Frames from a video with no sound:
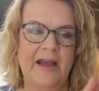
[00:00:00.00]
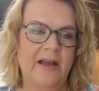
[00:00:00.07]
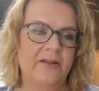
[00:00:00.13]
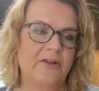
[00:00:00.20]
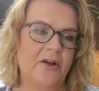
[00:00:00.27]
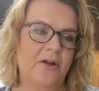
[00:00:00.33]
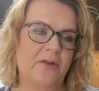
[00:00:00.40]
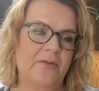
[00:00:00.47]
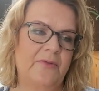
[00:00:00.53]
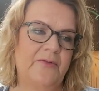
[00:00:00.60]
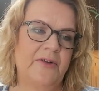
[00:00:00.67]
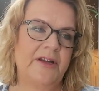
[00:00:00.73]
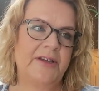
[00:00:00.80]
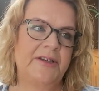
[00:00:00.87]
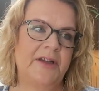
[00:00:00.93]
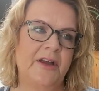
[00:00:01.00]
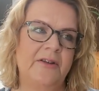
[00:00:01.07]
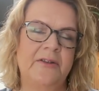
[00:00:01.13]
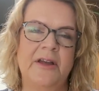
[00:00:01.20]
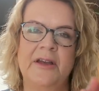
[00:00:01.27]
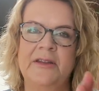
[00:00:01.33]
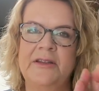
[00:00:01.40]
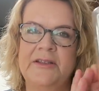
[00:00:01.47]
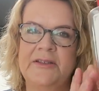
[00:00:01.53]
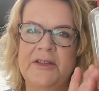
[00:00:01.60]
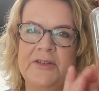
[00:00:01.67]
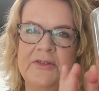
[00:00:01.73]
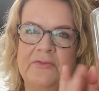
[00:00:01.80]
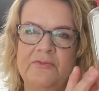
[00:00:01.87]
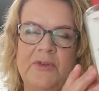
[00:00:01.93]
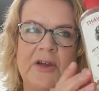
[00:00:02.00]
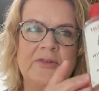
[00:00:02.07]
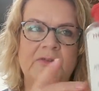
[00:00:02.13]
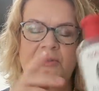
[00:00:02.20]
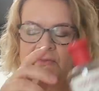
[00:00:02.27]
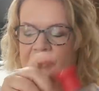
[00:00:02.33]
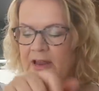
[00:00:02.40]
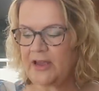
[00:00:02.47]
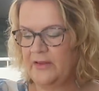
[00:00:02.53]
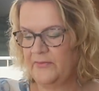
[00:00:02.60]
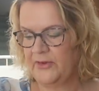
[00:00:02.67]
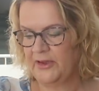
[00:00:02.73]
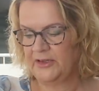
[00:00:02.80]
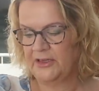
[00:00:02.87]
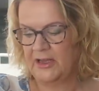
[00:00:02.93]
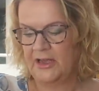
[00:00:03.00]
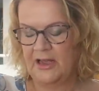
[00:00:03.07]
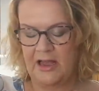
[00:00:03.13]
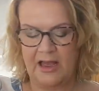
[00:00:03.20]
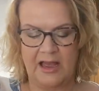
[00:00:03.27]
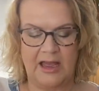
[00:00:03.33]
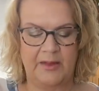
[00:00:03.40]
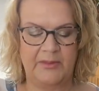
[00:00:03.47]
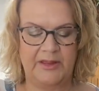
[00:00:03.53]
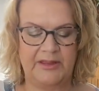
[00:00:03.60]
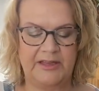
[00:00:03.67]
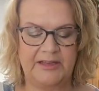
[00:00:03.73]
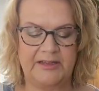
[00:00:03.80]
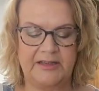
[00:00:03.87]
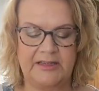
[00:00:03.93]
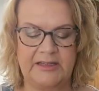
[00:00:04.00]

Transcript: alcohol-free toner. And this is rose flavored um, this